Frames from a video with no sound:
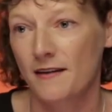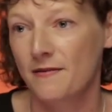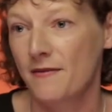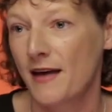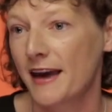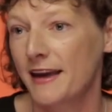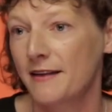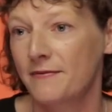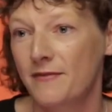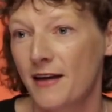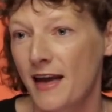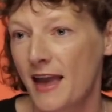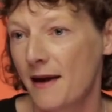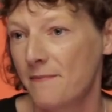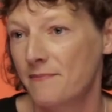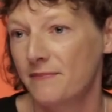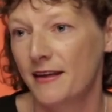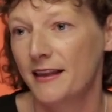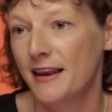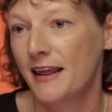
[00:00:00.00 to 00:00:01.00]
and
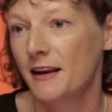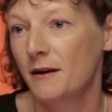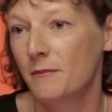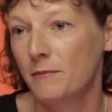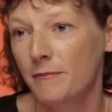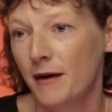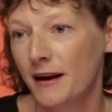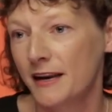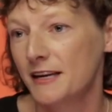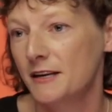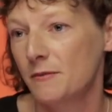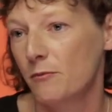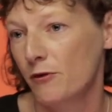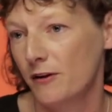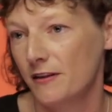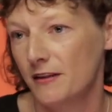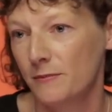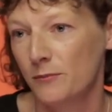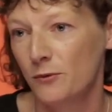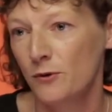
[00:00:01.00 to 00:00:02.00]
they needed money to
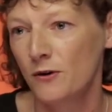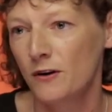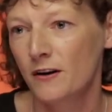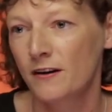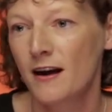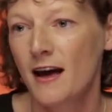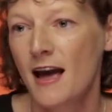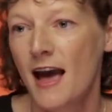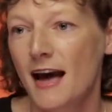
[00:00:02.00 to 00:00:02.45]
print the book,